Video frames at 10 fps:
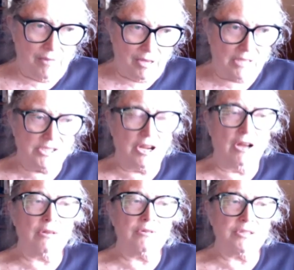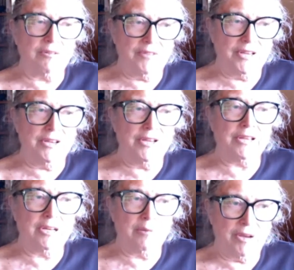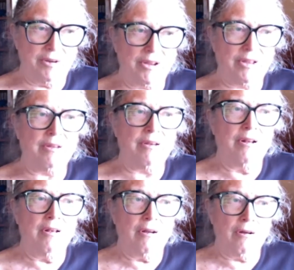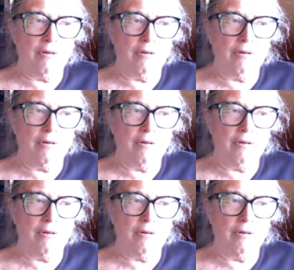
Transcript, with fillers: scholars of India and America are